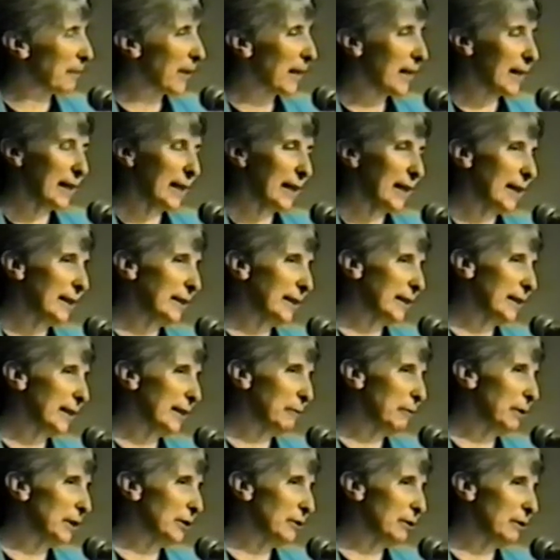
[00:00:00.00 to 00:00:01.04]
And then they
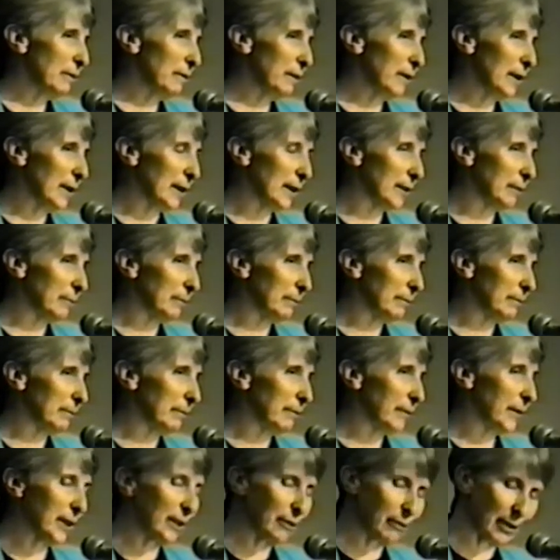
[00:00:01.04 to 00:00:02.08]
went too far.
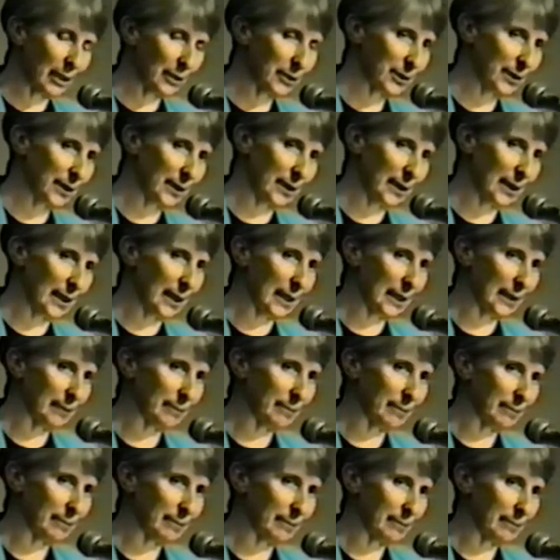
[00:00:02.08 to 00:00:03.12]
They crossed the line.
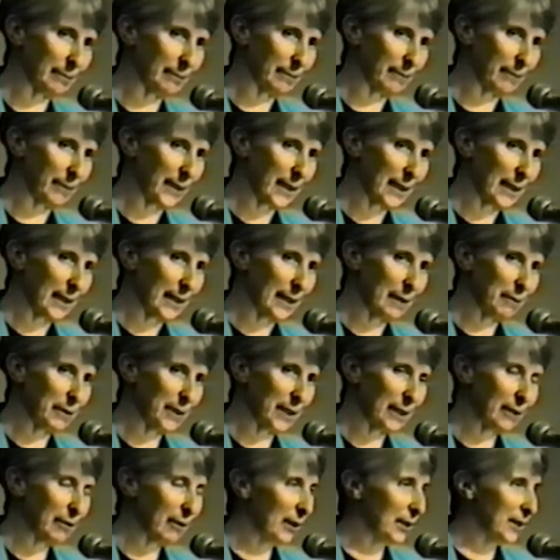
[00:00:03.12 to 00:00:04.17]
And when they
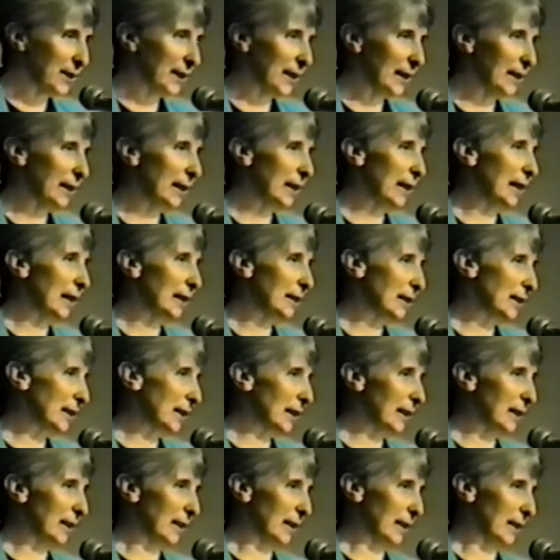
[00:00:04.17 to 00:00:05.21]
crossed that line,
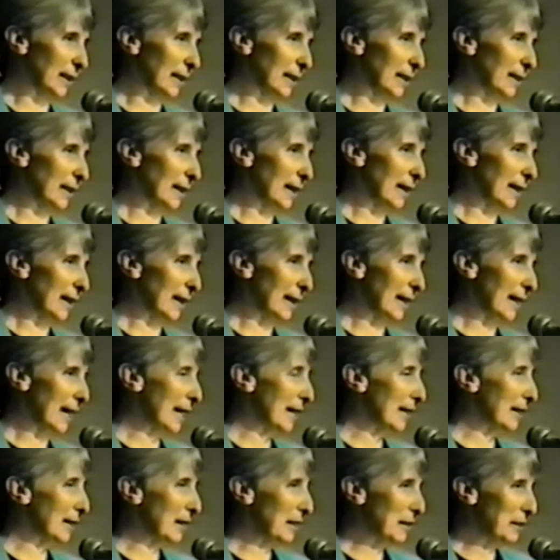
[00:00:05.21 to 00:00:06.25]
suddenly, and
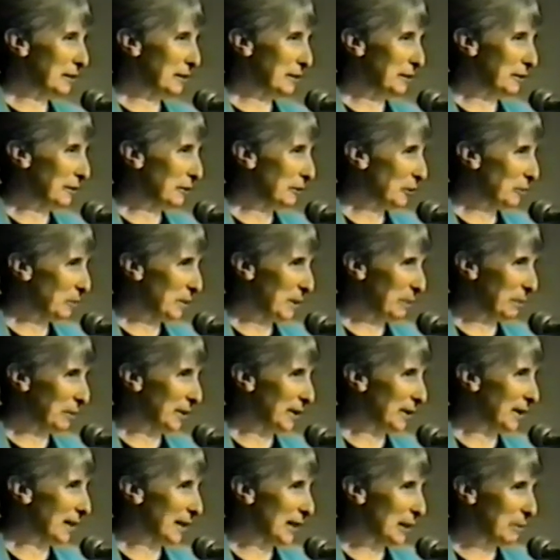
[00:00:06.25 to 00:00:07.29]
I honor those people
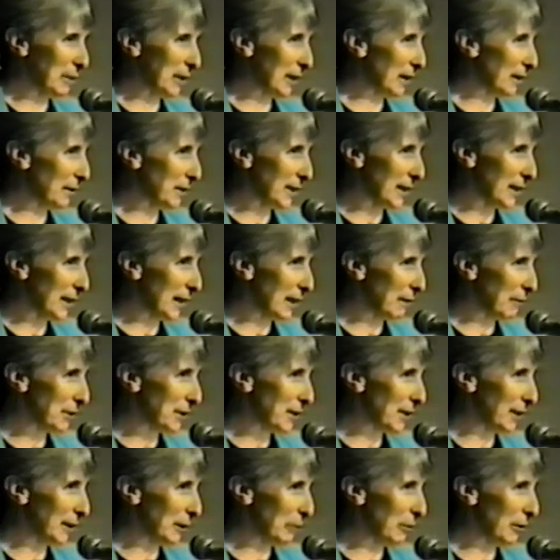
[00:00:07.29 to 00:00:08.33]
today because they gave us a
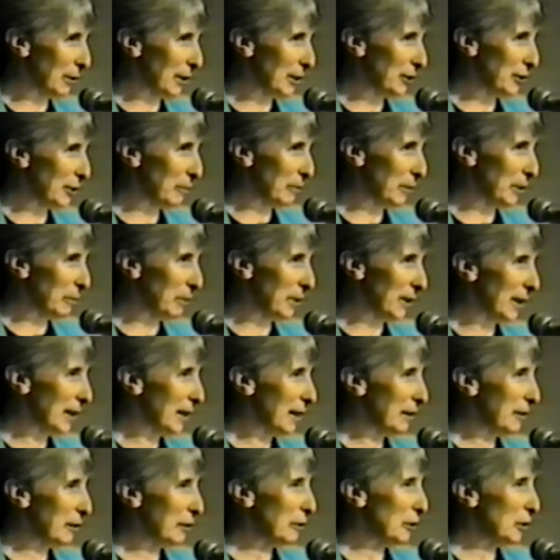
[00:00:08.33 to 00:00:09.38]
liberation movement,
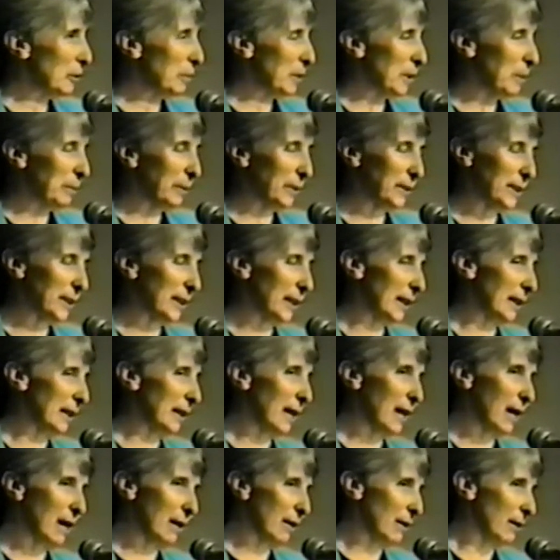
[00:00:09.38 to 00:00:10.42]
those people said,
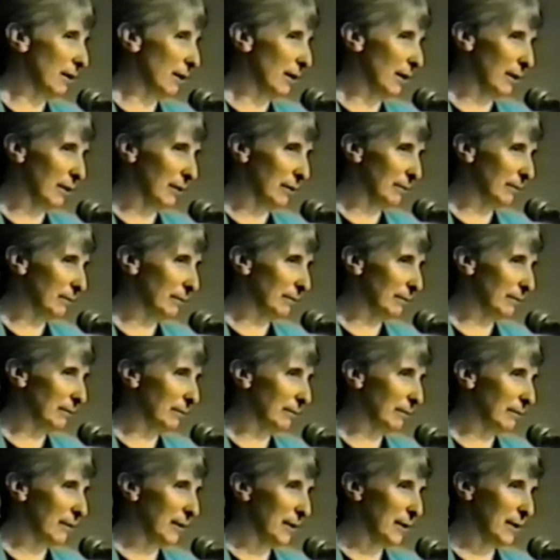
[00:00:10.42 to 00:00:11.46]
no,
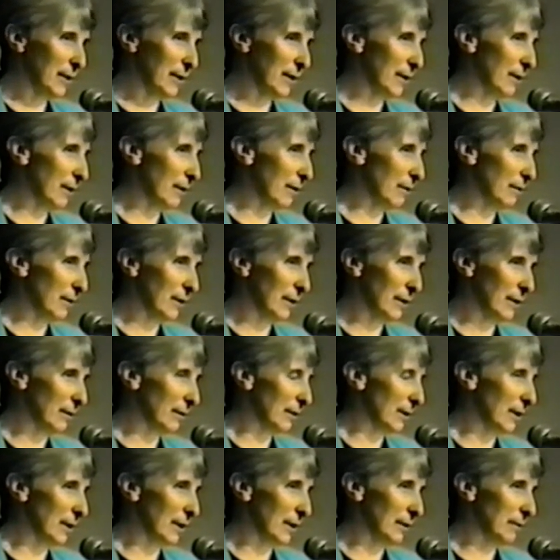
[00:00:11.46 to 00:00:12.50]
no, no,
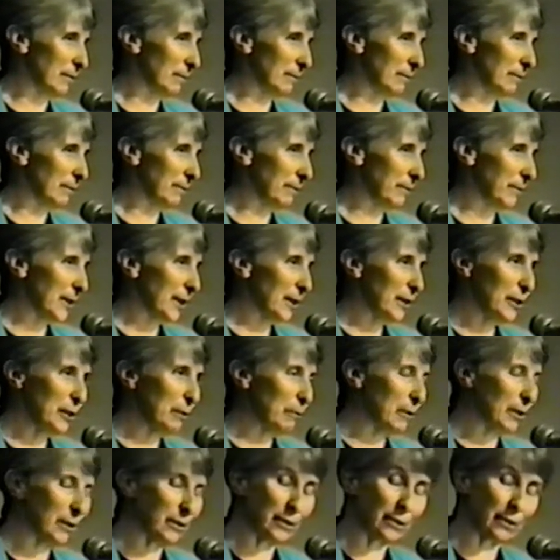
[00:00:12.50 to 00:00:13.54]
no. You
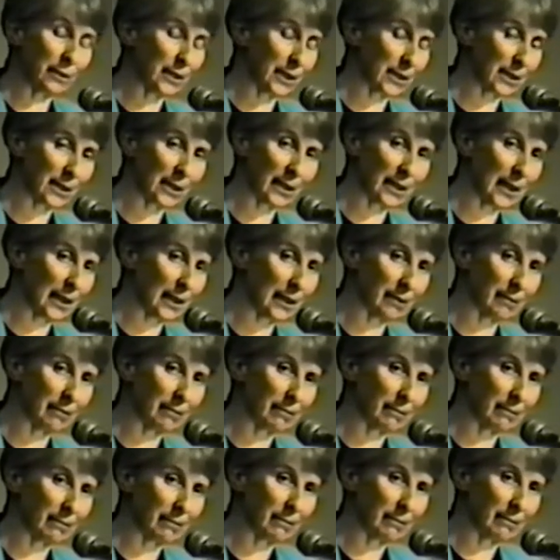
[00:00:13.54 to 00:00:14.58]
won't do this again.
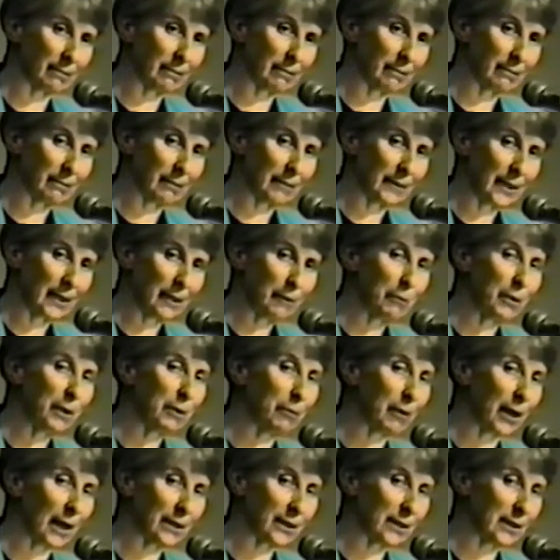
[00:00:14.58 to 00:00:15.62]
We'd
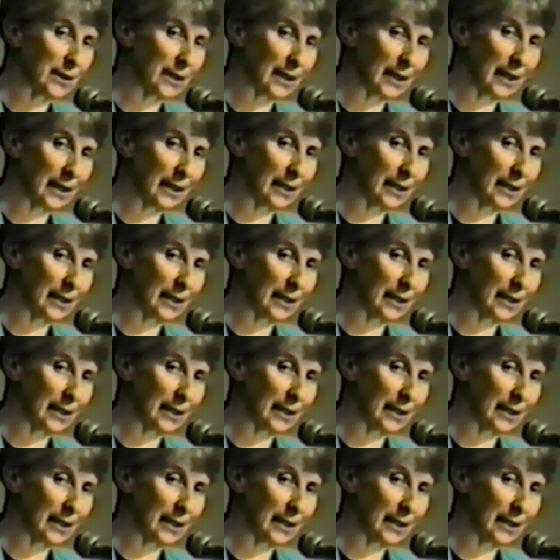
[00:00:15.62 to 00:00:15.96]
rather die.